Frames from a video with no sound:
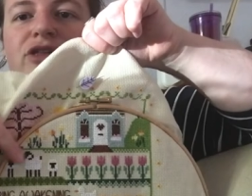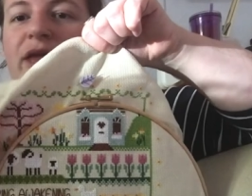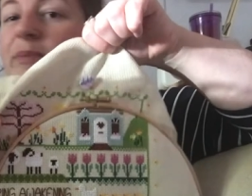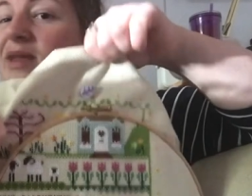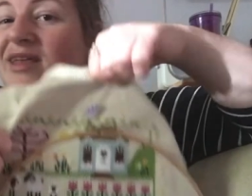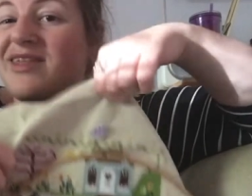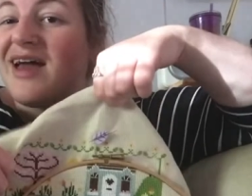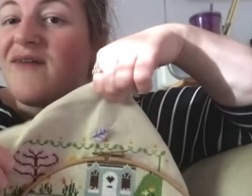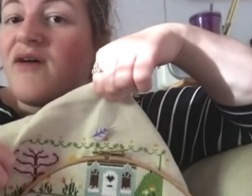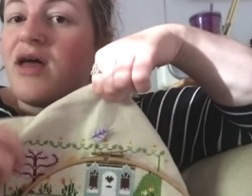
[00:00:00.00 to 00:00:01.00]
sheep need to
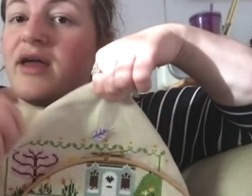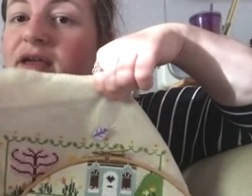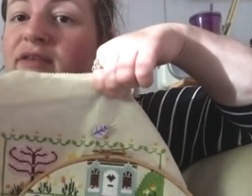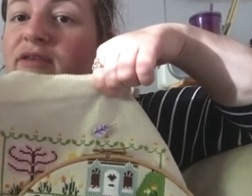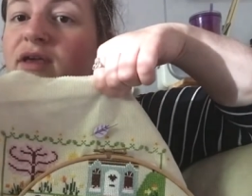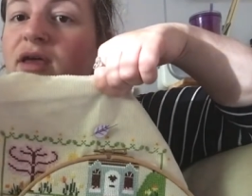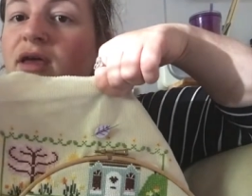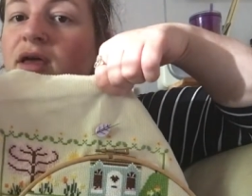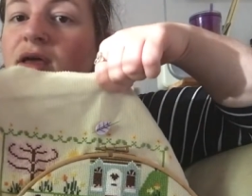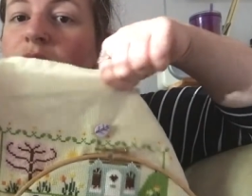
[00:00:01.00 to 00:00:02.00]
have eyes
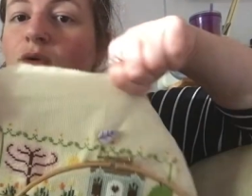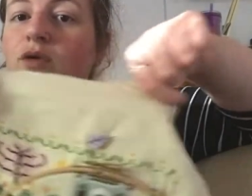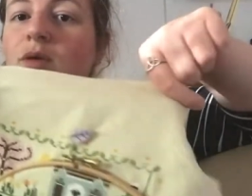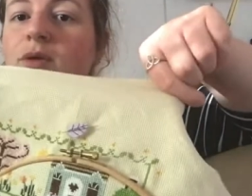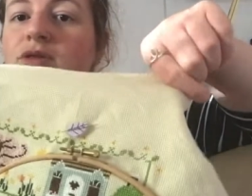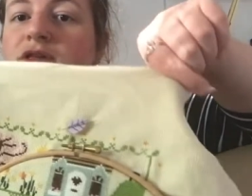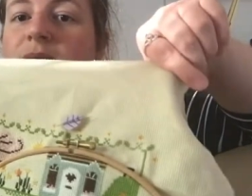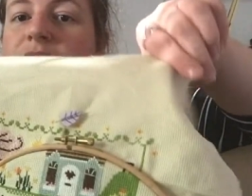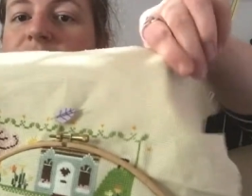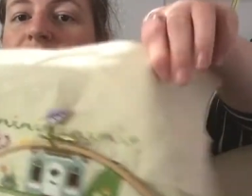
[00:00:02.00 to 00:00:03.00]
well, one
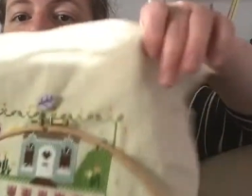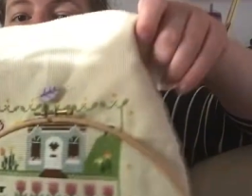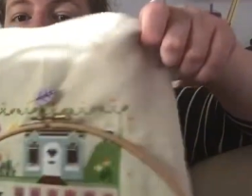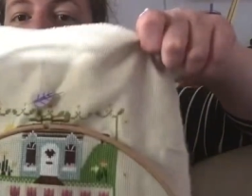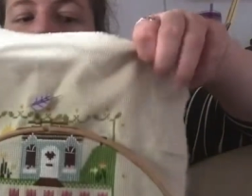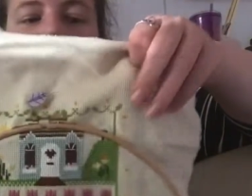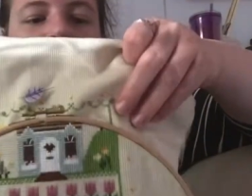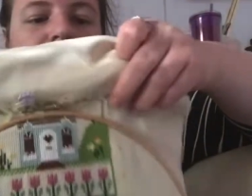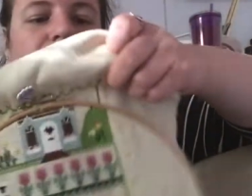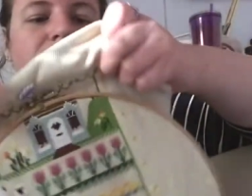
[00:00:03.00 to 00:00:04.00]
sheep does have eyes.
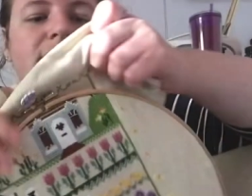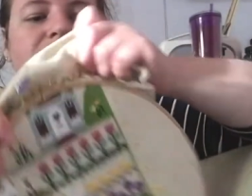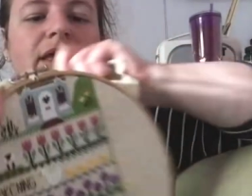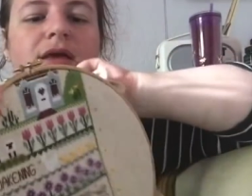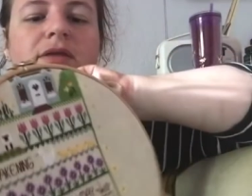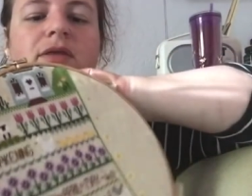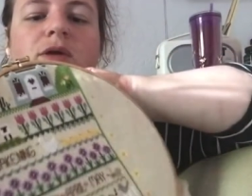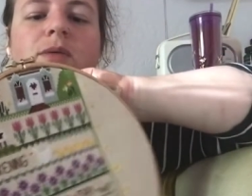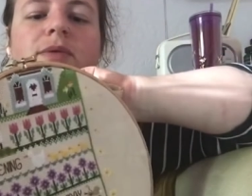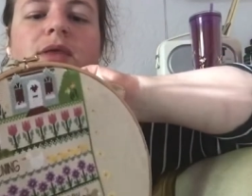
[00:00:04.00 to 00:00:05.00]
Oh, you can't see it because the
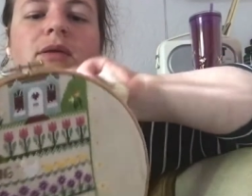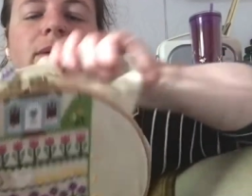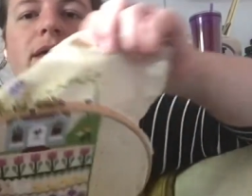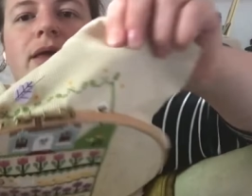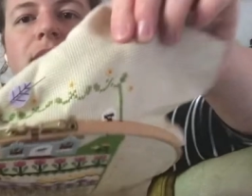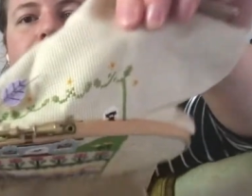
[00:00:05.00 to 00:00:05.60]
hoop's in the way.